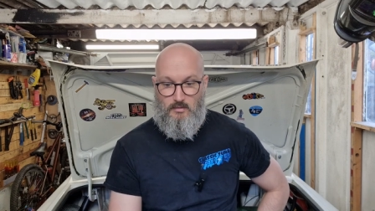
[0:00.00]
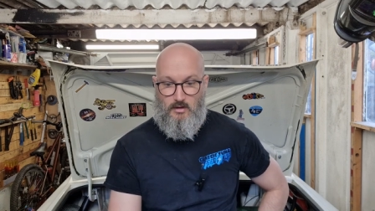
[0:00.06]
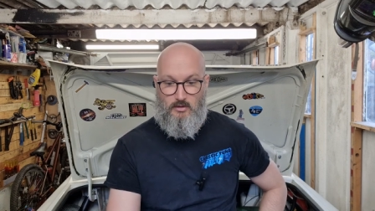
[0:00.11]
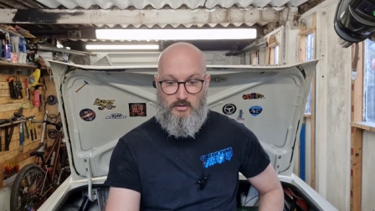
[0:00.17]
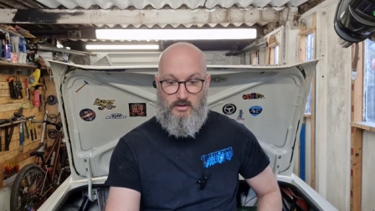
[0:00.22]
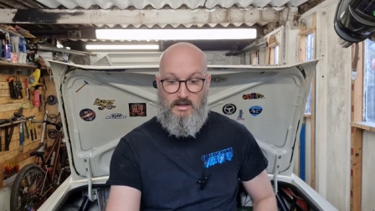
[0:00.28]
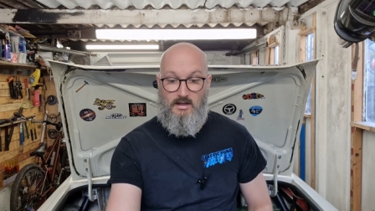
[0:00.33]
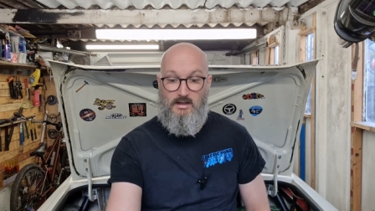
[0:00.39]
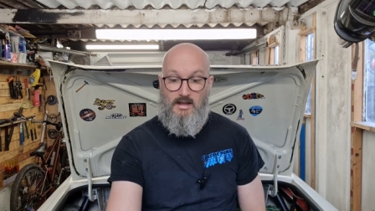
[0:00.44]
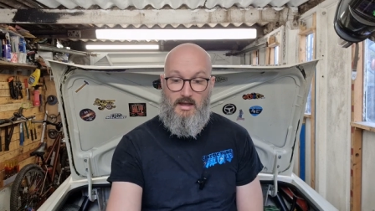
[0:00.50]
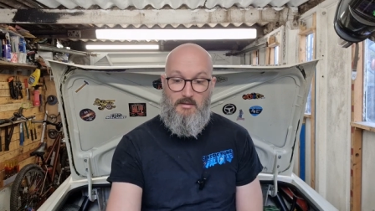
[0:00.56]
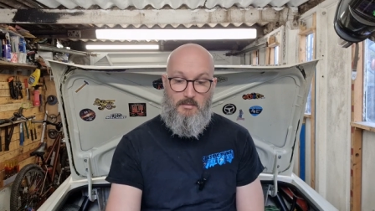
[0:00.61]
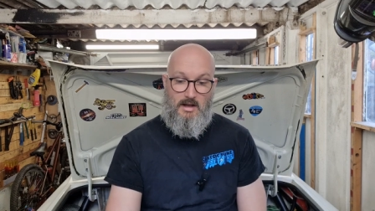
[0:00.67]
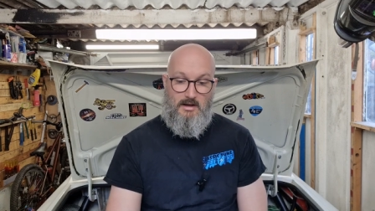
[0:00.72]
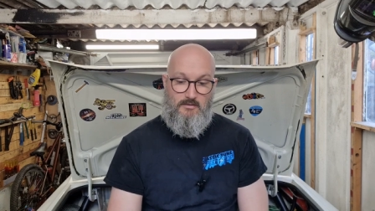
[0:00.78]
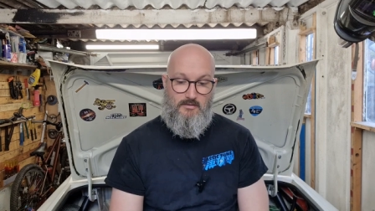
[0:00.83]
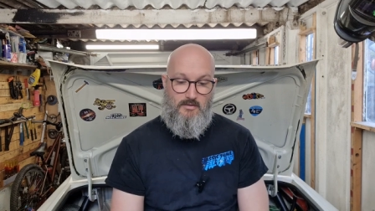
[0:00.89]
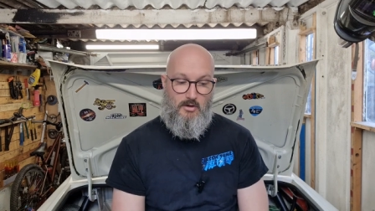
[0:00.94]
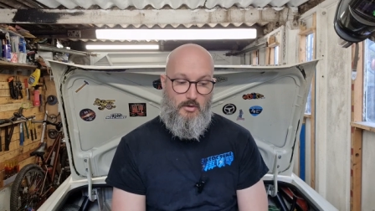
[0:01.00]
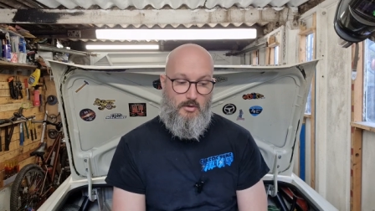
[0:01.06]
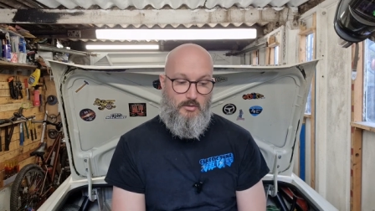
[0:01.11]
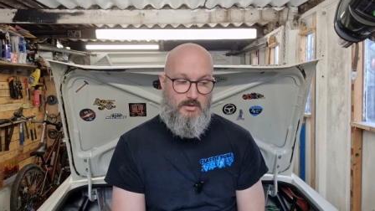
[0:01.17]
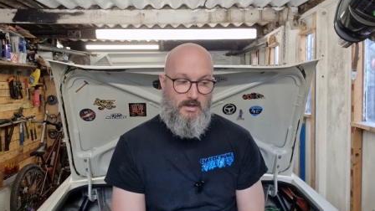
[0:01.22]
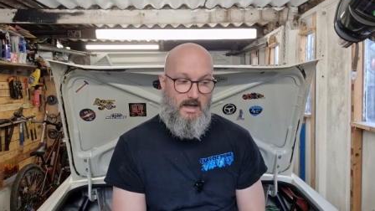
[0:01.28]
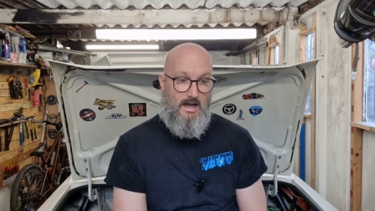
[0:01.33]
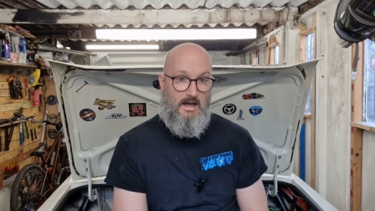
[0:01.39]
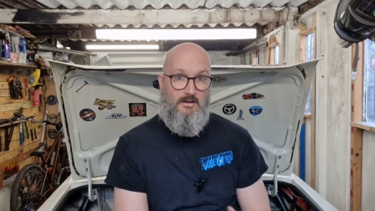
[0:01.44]
on an inlet
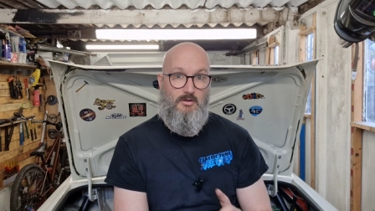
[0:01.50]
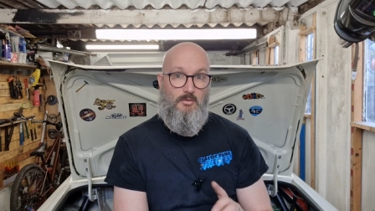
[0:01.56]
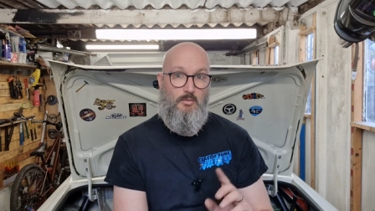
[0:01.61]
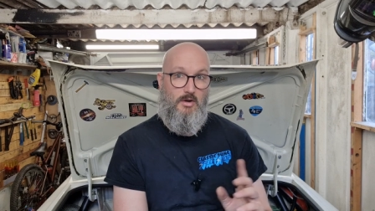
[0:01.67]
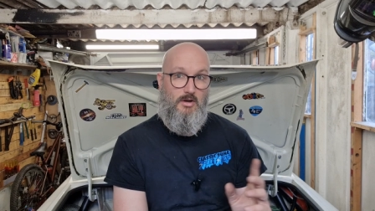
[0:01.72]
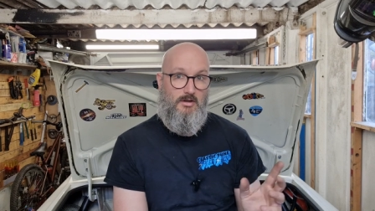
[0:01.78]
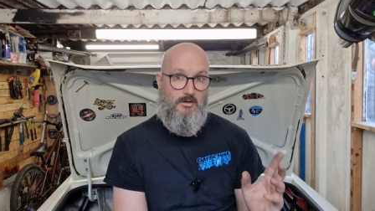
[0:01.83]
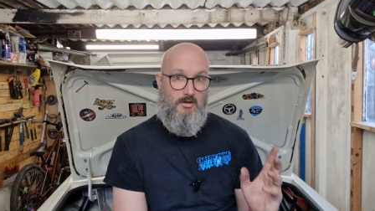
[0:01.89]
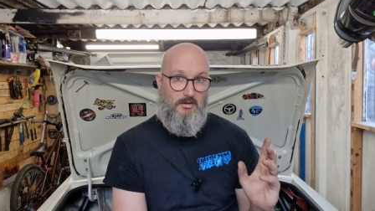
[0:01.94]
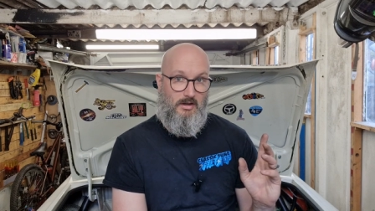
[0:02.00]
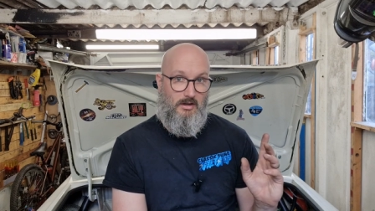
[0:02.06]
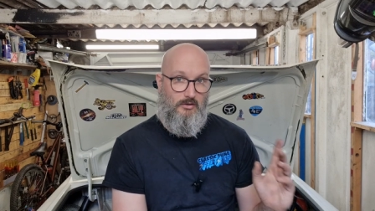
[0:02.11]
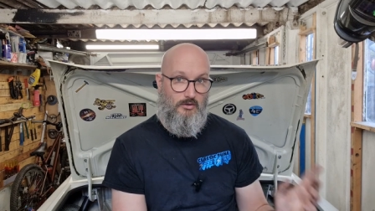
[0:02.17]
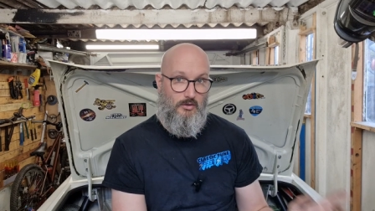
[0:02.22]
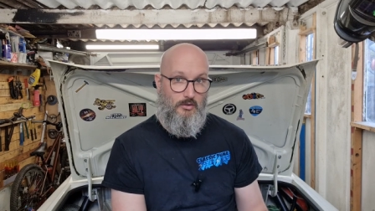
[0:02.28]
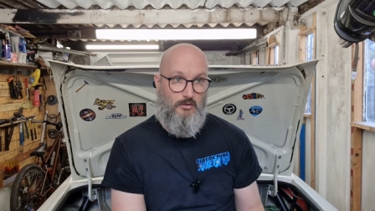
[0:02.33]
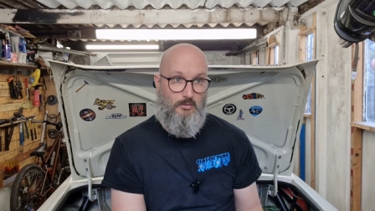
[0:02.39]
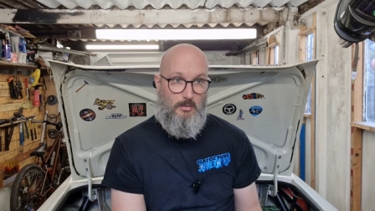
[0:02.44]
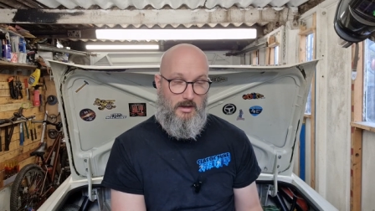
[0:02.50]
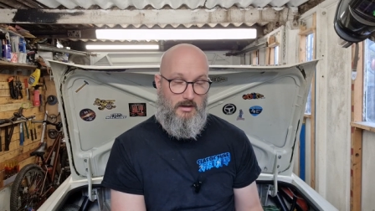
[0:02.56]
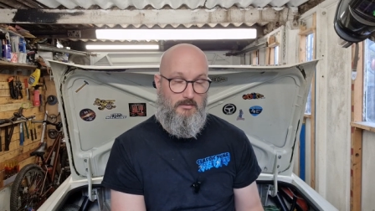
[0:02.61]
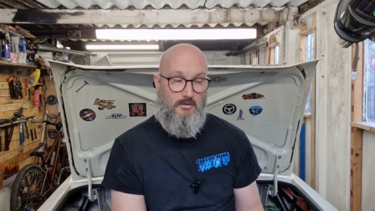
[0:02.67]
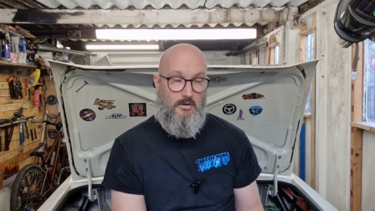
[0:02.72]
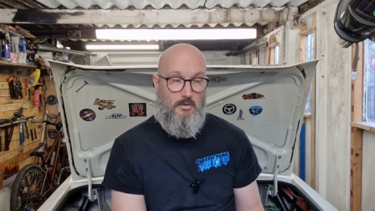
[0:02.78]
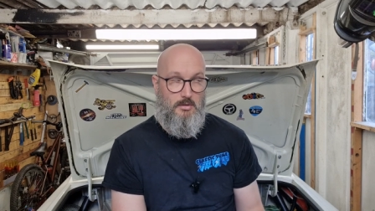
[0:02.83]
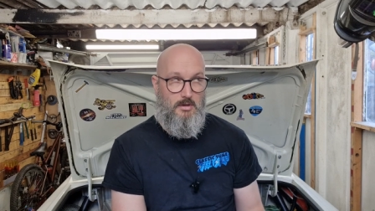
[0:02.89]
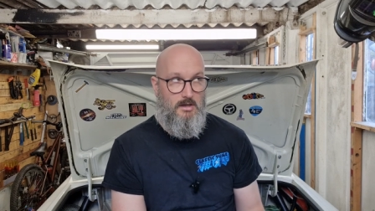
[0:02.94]
manifold and I'm working on an exhaust
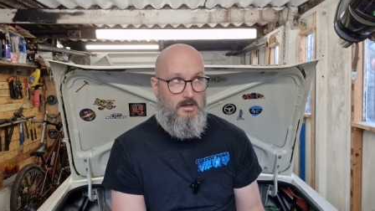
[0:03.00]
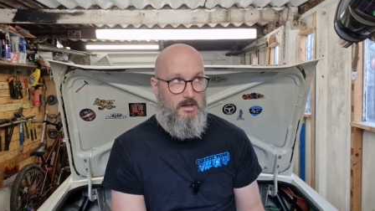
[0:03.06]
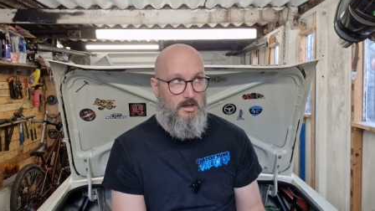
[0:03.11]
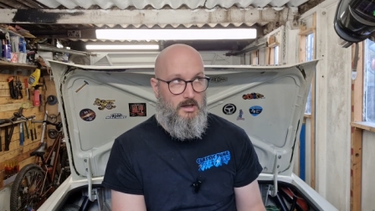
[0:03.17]
manifold